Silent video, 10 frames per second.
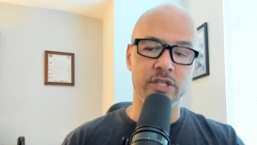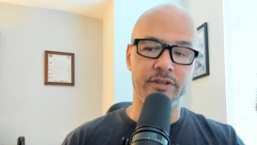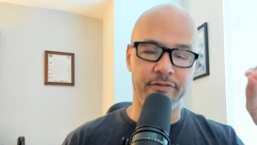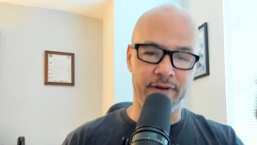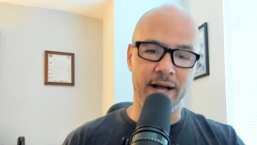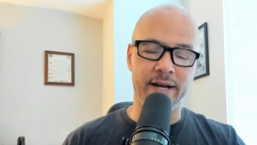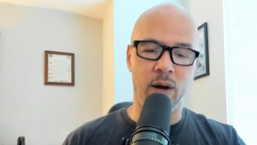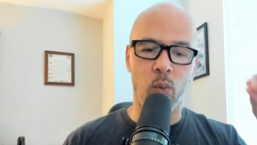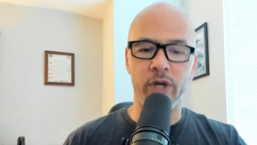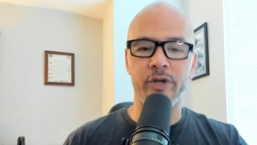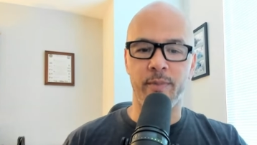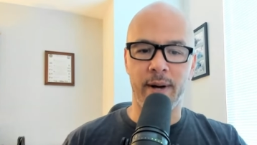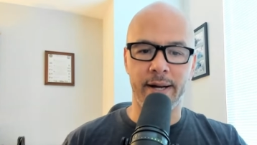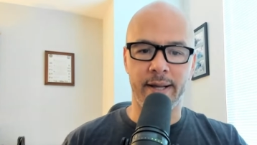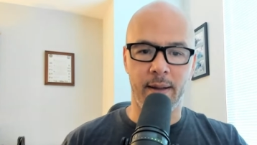to find out what your
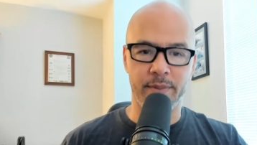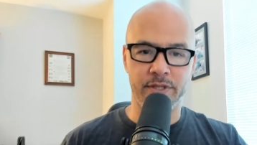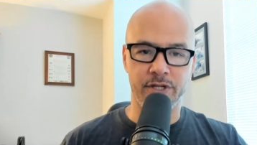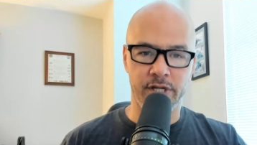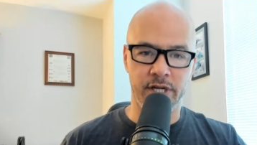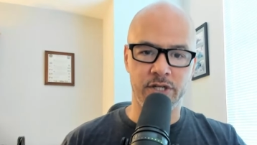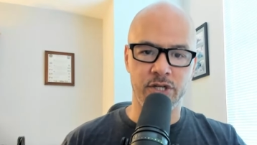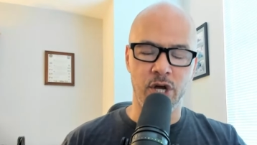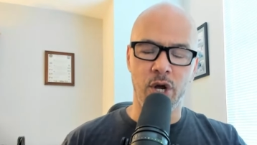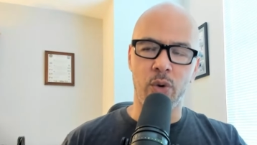body composition is.